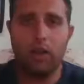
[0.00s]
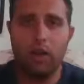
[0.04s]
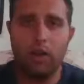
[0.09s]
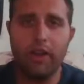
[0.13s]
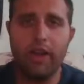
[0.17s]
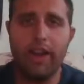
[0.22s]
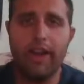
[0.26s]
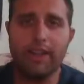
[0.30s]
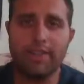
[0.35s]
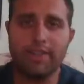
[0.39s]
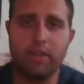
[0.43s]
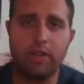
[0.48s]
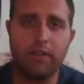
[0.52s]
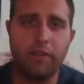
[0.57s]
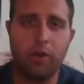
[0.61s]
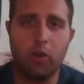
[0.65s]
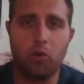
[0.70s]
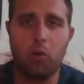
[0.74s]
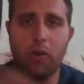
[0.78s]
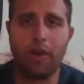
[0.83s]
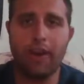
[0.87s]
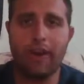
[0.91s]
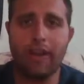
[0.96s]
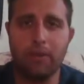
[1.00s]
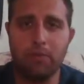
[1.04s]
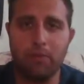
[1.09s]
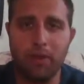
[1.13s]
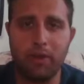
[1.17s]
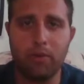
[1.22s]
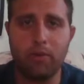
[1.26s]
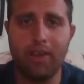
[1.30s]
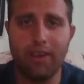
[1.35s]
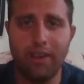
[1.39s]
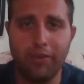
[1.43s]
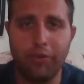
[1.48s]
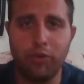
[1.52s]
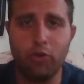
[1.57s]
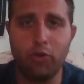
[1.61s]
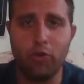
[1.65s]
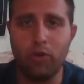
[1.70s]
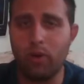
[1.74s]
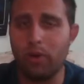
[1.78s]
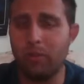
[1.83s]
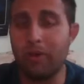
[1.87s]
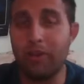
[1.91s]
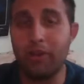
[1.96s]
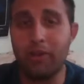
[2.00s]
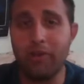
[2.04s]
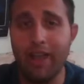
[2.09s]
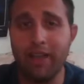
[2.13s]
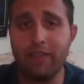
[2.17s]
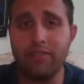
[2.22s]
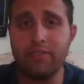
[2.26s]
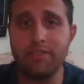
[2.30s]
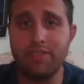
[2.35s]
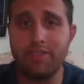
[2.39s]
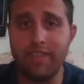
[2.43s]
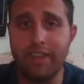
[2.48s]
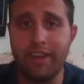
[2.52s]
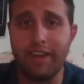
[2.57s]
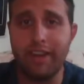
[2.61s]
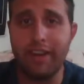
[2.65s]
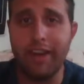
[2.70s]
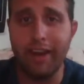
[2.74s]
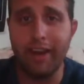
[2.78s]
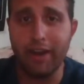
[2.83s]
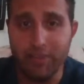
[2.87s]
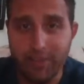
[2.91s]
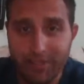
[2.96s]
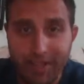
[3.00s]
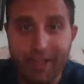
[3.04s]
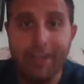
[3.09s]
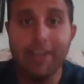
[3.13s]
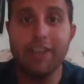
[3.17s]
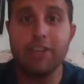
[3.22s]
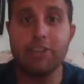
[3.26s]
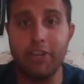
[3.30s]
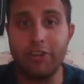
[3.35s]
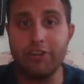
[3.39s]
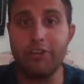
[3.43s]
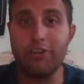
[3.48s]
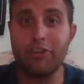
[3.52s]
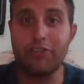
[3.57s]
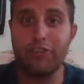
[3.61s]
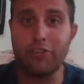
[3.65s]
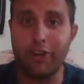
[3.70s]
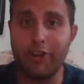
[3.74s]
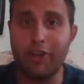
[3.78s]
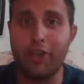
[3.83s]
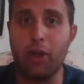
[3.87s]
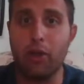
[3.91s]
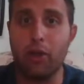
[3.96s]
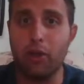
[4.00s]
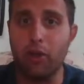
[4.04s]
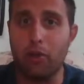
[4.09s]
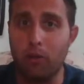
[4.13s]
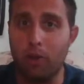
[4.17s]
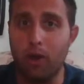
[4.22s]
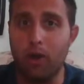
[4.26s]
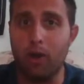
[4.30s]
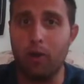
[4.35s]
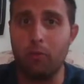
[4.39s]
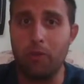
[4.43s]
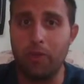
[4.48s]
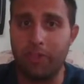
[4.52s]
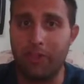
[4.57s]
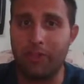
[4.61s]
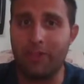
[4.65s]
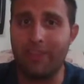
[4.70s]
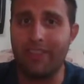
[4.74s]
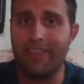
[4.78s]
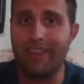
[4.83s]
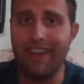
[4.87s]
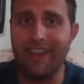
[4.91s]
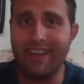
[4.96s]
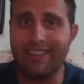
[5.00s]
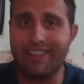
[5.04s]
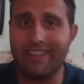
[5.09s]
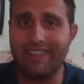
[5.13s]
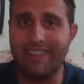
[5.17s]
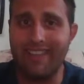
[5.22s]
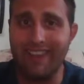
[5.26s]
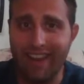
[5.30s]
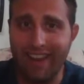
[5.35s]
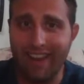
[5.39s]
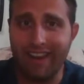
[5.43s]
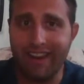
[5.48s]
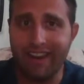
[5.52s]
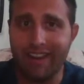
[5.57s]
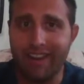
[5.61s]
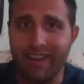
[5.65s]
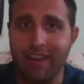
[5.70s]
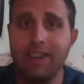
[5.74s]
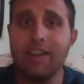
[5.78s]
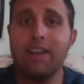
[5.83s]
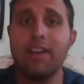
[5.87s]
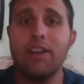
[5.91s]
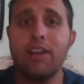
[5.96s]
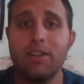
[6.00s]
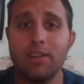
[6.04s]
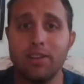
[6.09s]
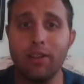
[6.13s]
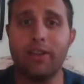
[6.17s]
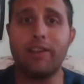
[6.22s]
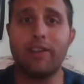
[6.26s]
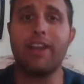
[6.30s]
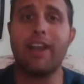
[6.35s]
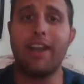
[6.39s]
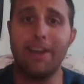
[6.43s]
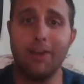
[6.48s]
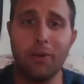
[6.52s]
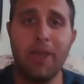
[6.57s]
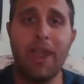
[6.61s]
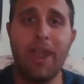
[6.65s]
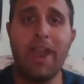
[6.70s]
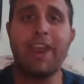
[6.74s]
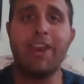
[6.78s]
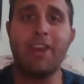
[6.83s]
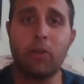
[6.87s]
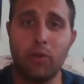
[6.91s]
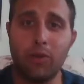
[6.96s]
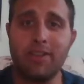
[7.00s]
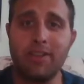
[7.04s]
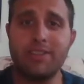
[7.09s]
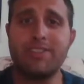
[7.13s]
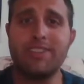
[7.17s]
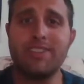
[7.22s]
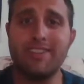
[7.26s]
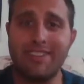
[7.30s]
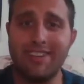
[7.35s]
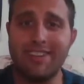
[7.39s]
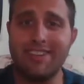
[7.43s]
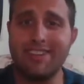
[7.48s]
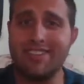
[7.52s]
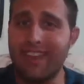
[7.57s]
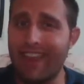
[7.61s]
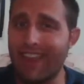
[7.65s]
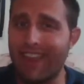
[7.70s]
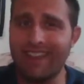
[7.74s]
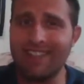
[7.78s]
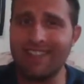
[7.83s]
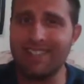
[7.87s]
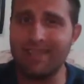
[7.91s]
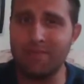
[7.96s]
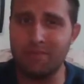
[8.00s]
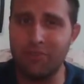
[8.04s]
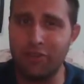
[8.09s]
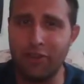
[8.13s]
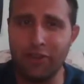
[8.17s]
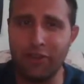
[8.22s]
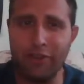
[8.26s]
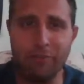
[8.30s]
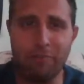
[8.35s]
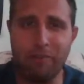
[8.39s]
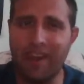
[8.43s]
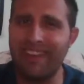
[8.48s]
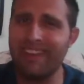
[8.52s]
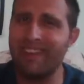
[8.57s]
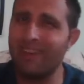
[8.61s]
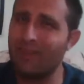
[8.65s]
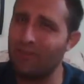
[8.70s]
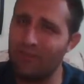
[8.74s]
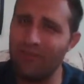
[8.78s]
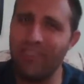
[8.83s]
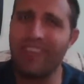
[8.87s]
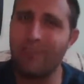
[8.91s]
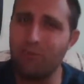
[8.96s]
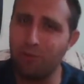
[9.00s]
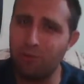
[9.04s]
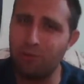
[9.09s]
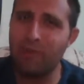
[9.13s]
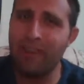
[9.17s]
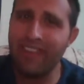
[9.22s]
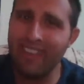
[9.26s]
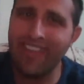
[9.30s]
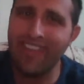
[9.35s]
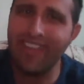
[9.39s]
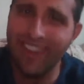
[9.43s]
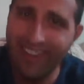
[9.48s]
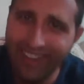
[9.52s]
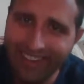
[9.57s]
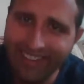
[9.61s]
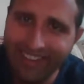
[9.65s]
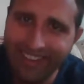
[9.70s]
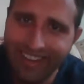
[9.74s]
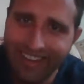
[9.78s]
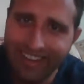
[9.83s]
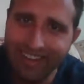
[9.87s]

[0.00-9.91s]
Oh yeah, so if you randomly run into a woman you haven't seen in years, she's just going to go to Rome with you the next day. Look, I know Hayden Christensen is a handsome dude, but I don't think it would be that easy.